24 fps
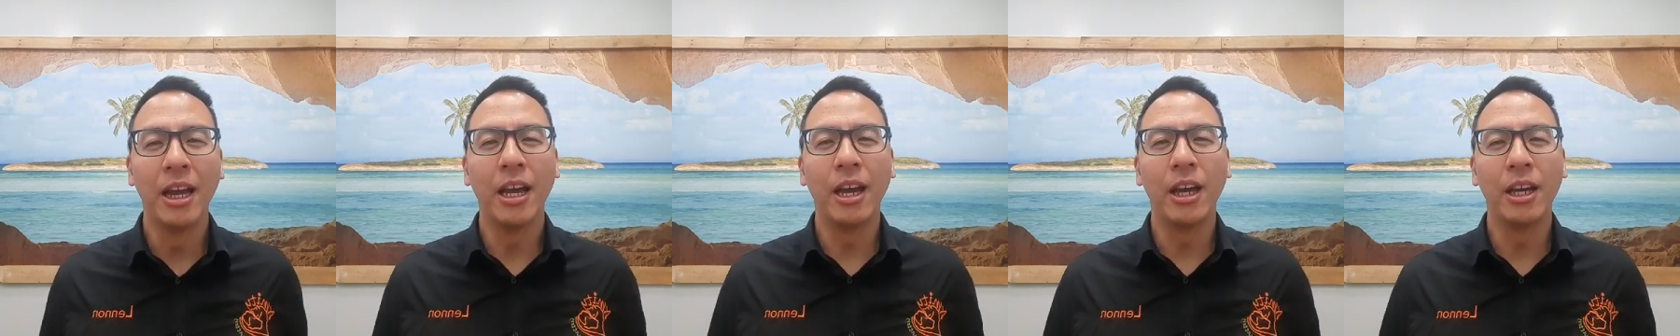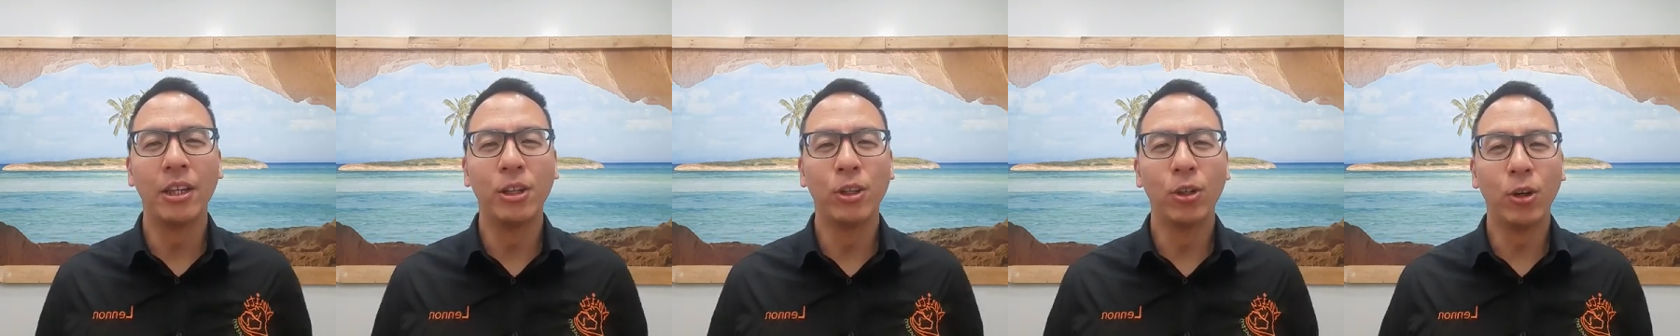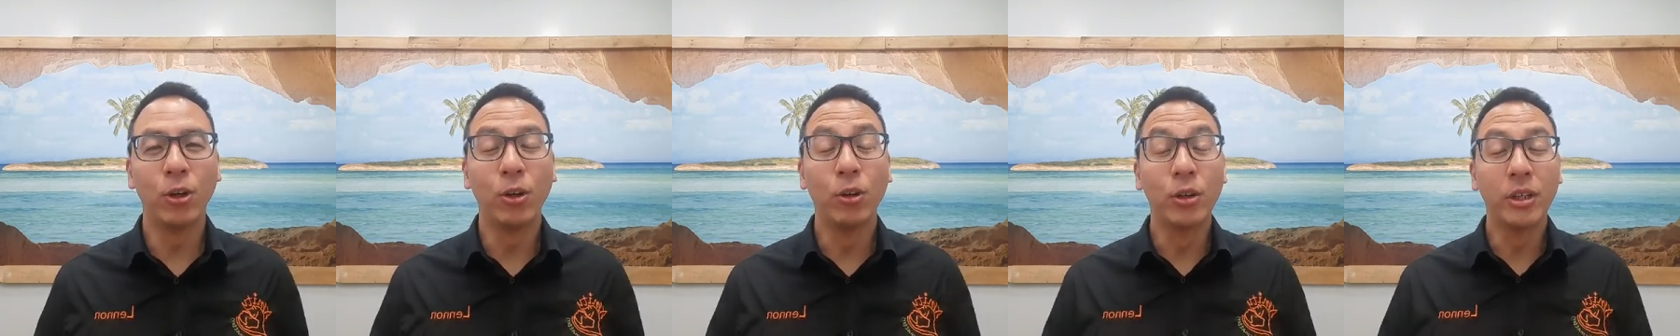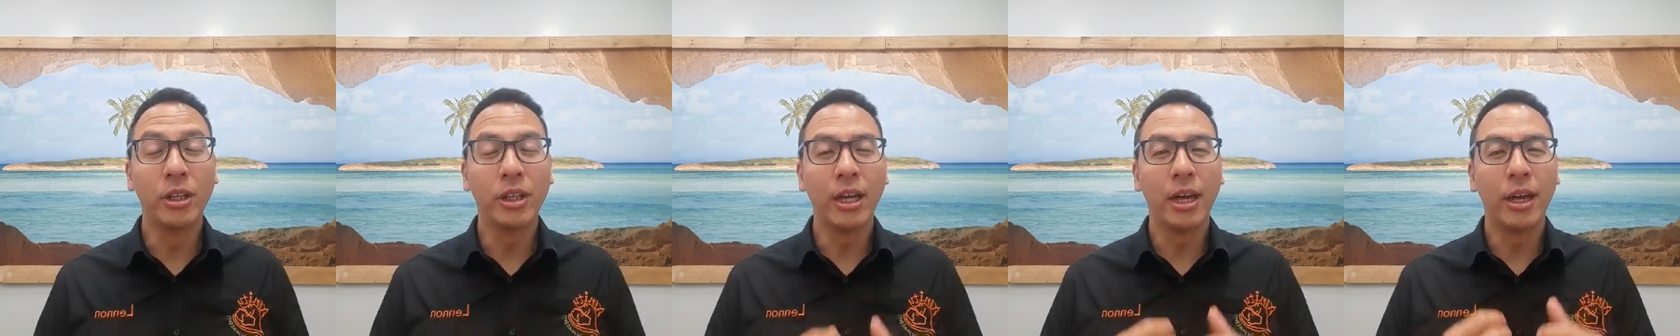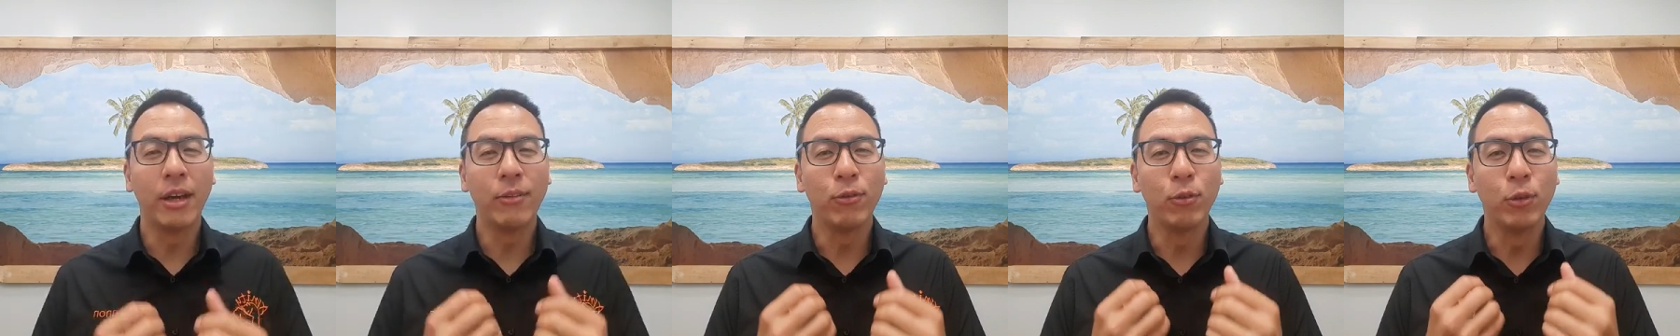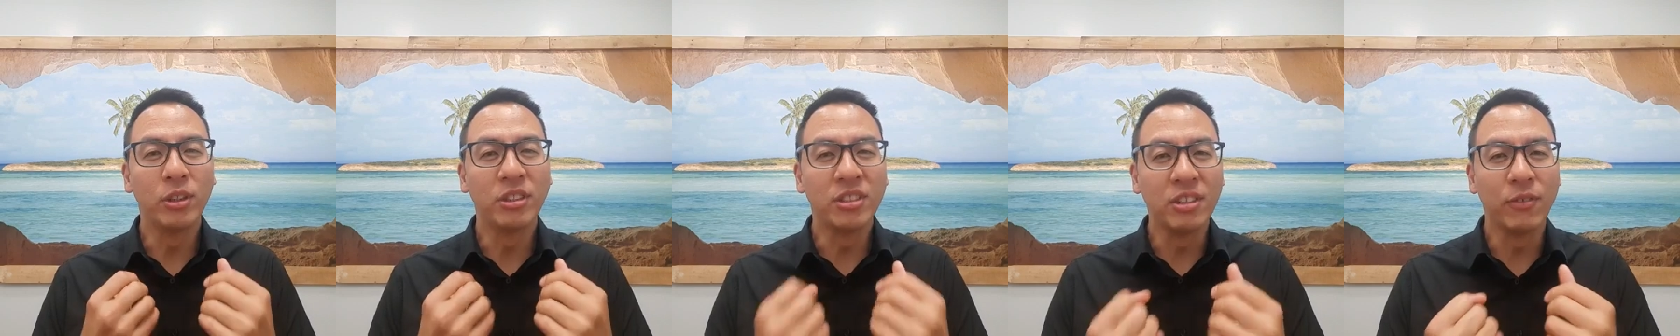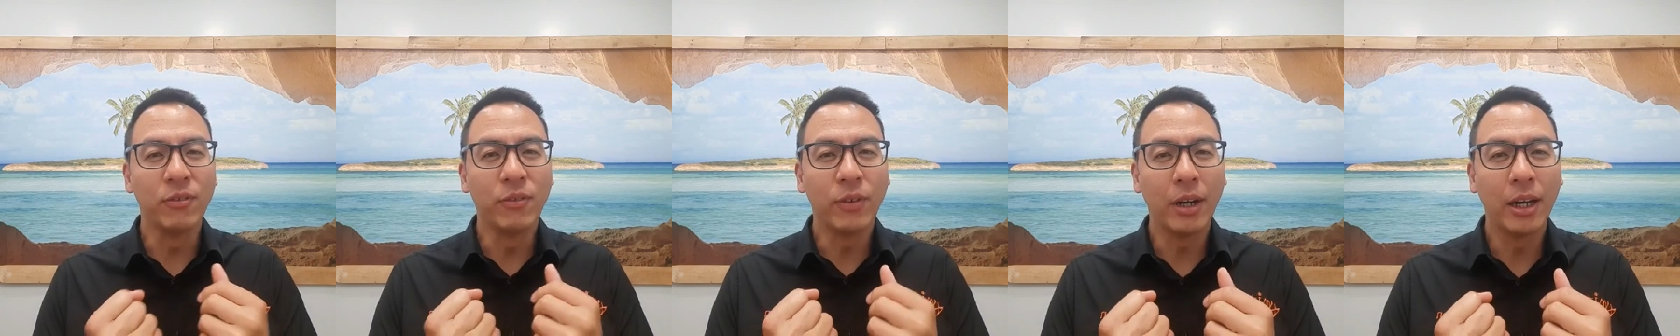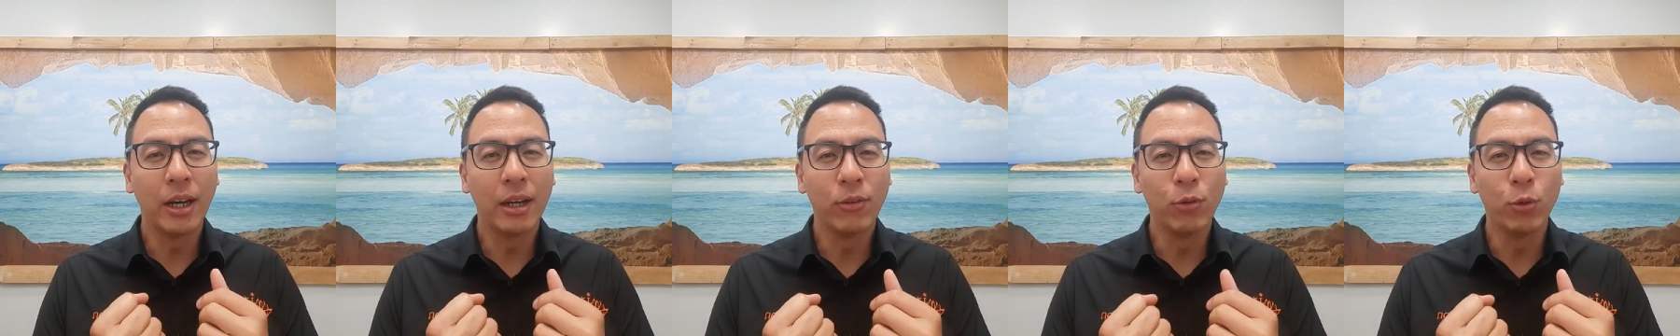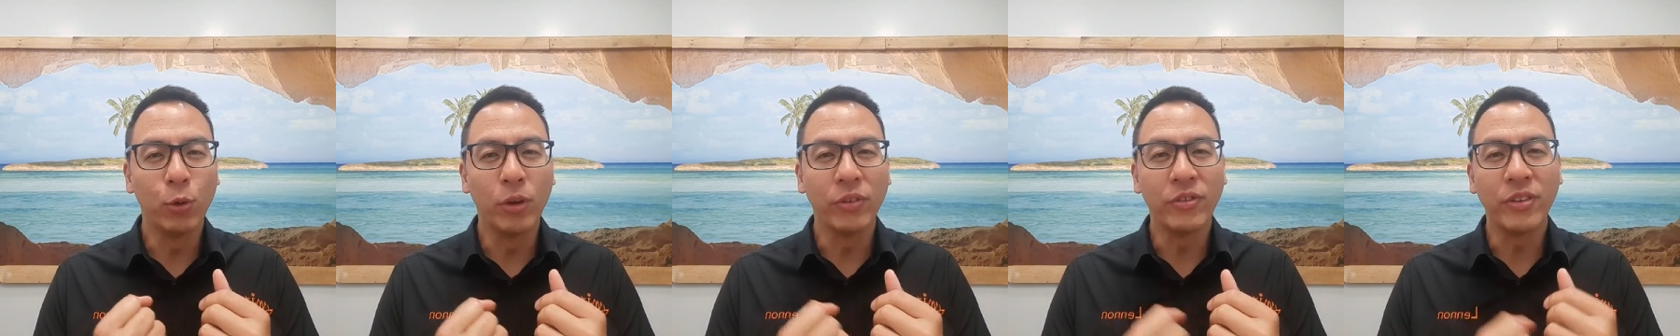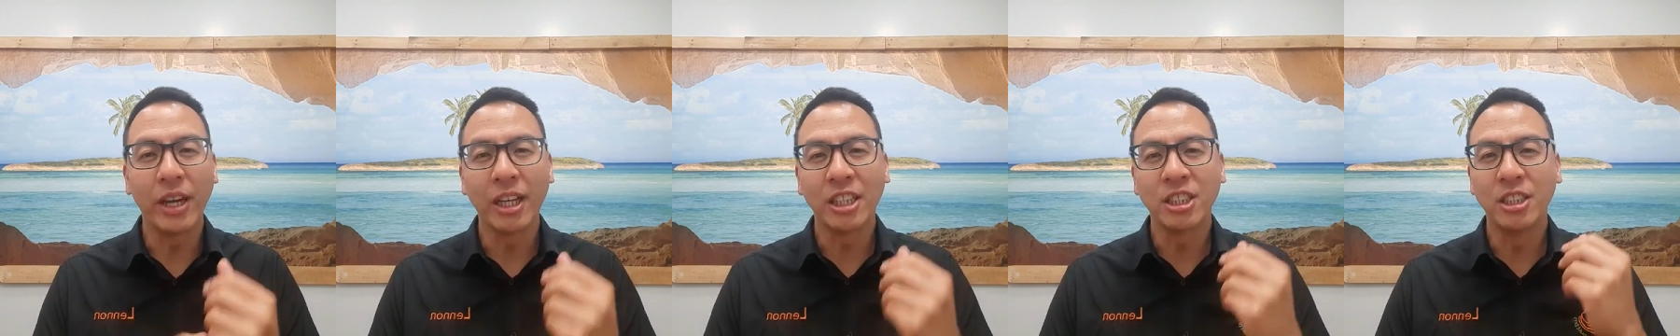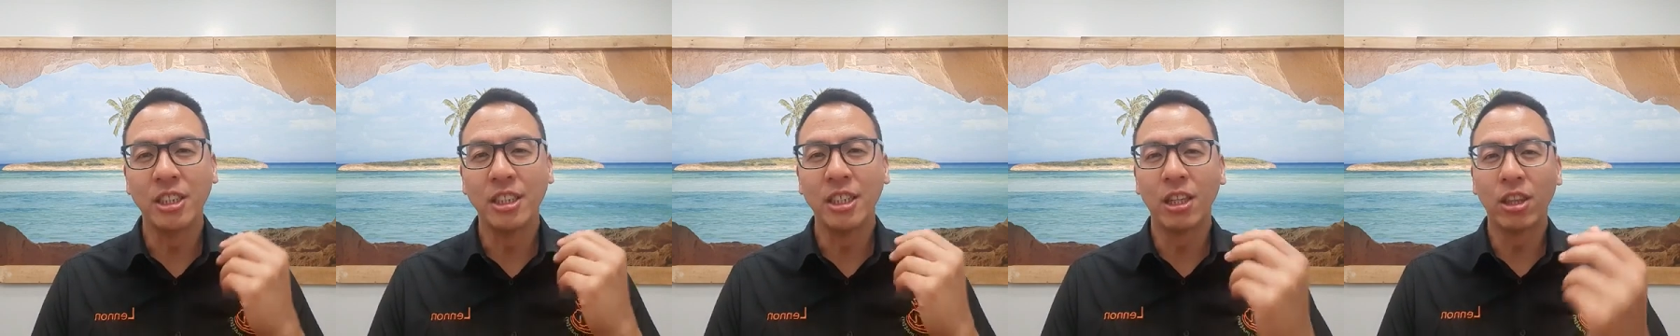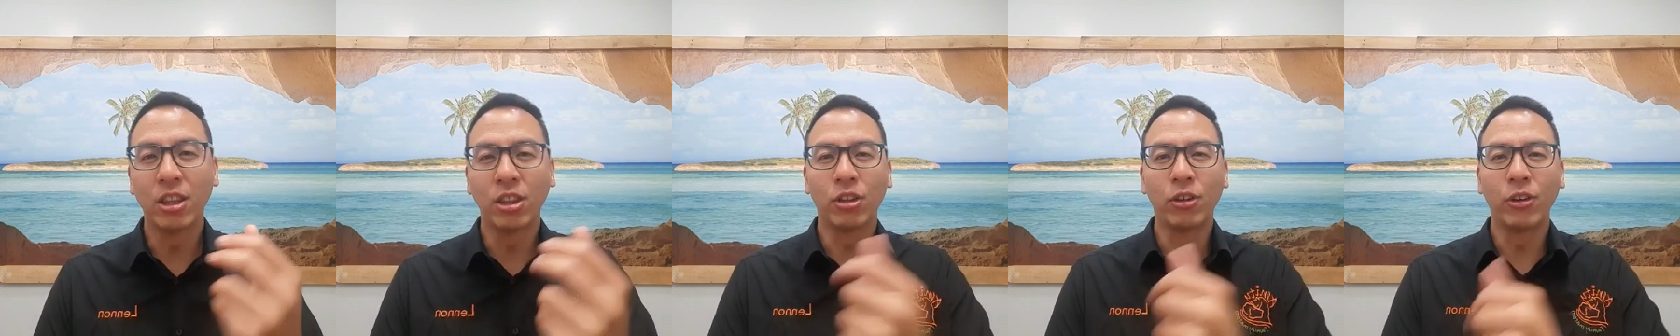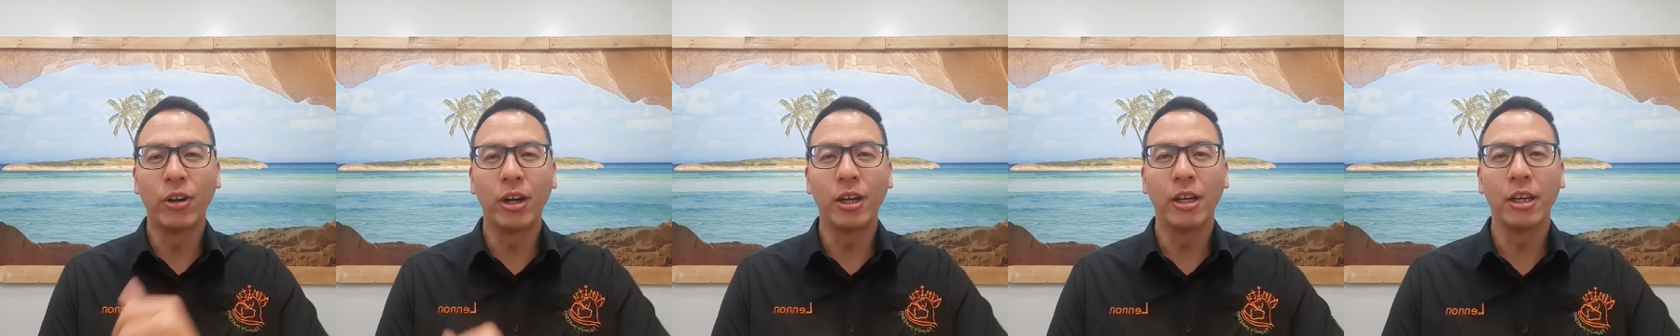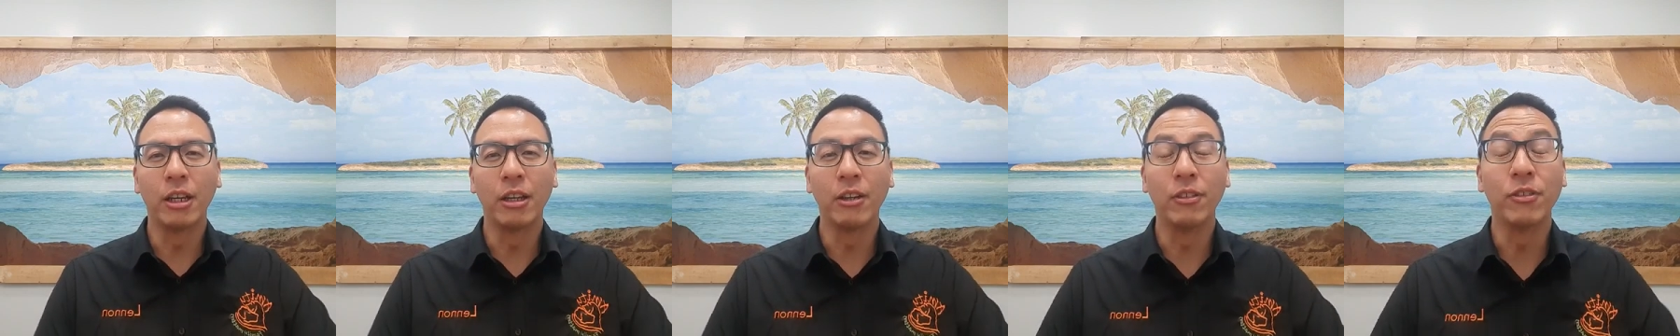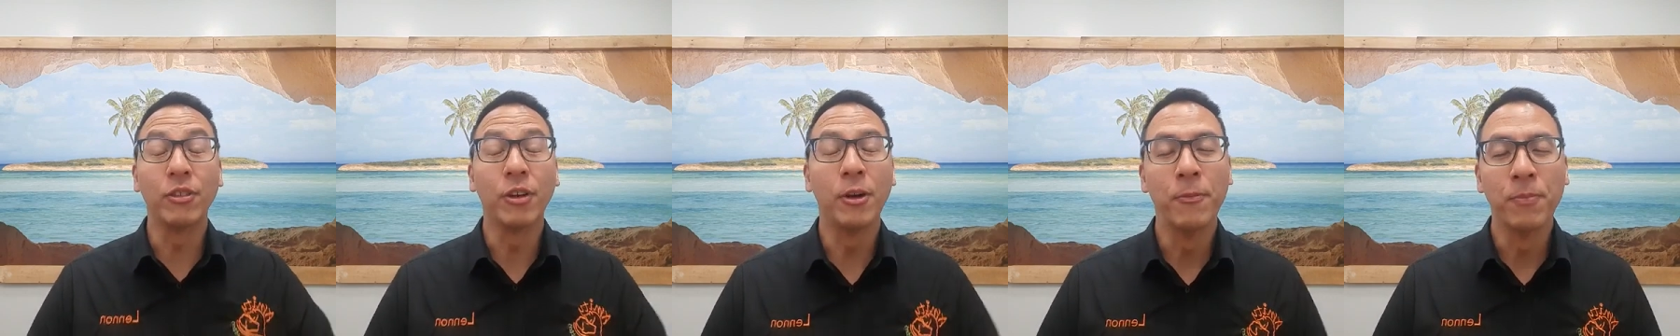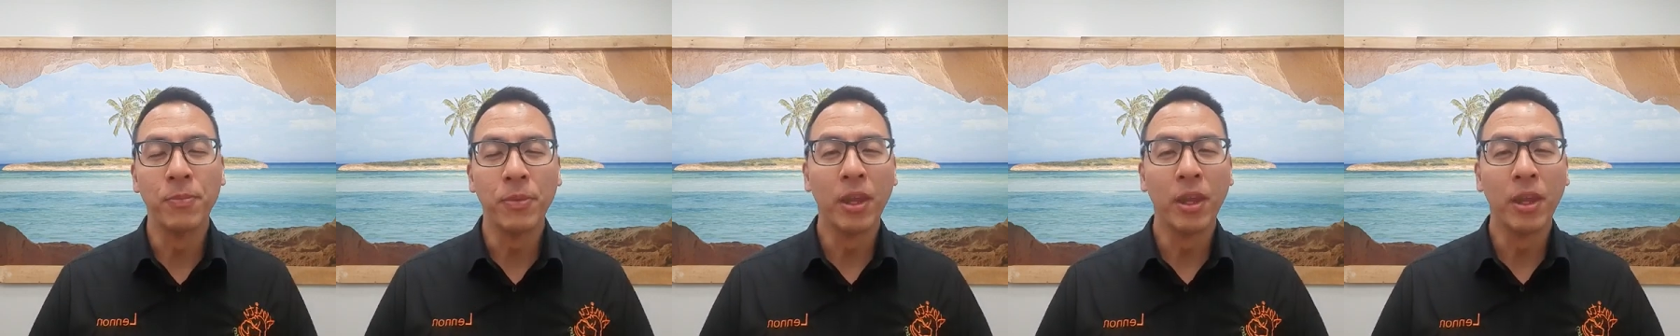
And not only have we survived, we've actually thrived.